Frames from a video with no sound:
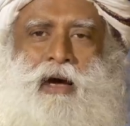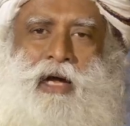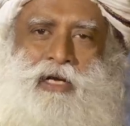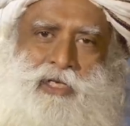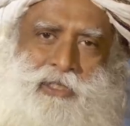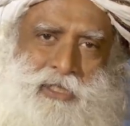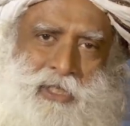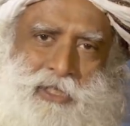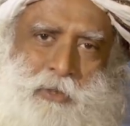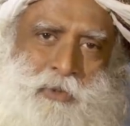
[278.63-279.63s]
at least
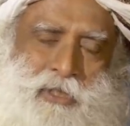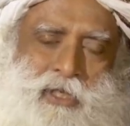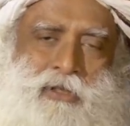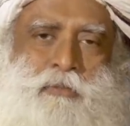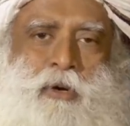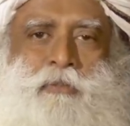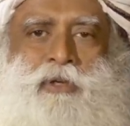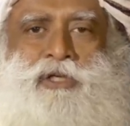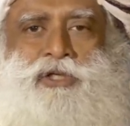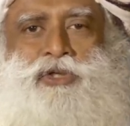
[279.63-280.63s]
sixty percent of the
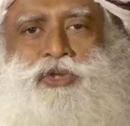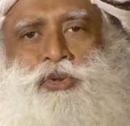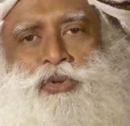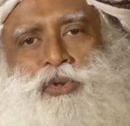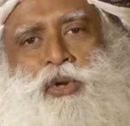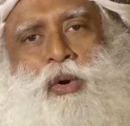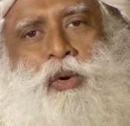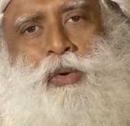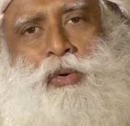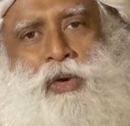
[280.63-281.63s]
population should
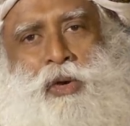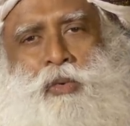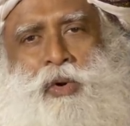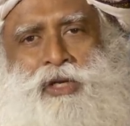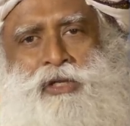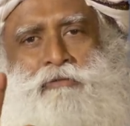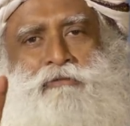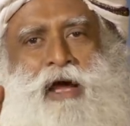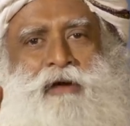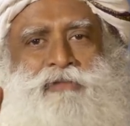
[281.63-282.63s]
know what are the
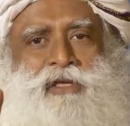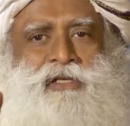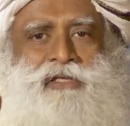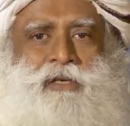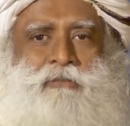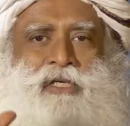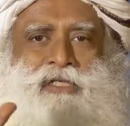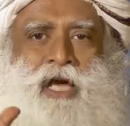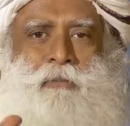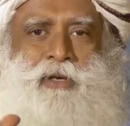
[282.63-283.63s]
five things that
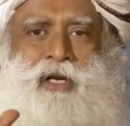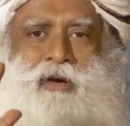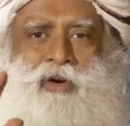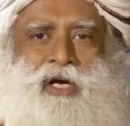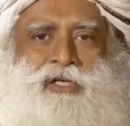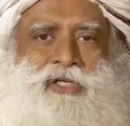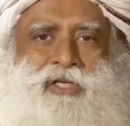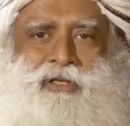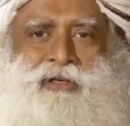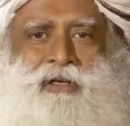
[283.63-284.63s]
must happen in our country.